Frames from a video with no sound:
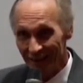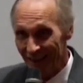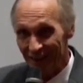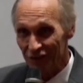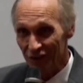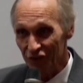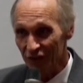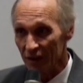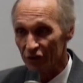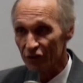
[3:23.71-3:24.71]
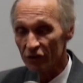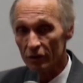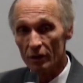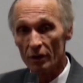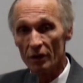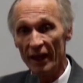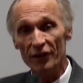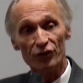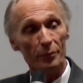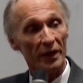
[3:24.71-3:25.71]
in existence.
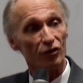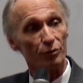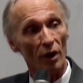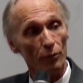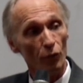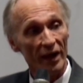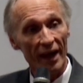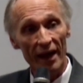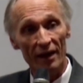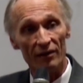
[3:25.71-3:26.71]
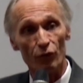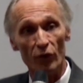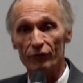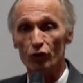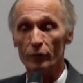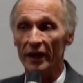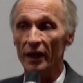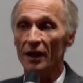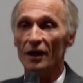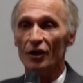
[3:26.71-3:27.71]
That's the biggest problem we have. We have too
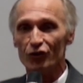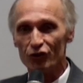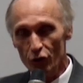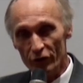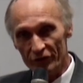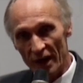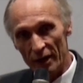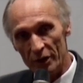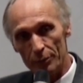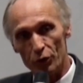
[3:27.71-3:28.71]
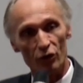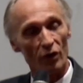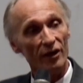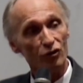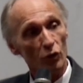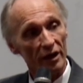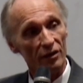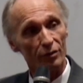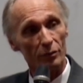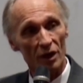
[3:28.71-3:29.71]
many certified people
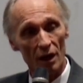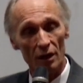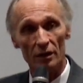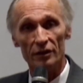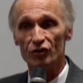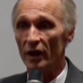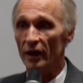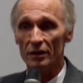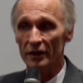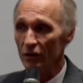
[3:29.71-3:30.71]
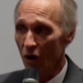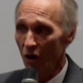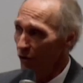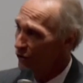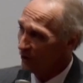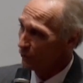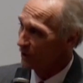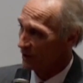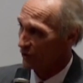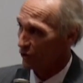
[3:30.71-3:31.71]
graduating from college at, in all
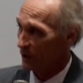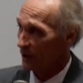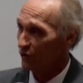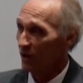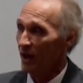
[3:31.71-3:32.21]
different disciplines,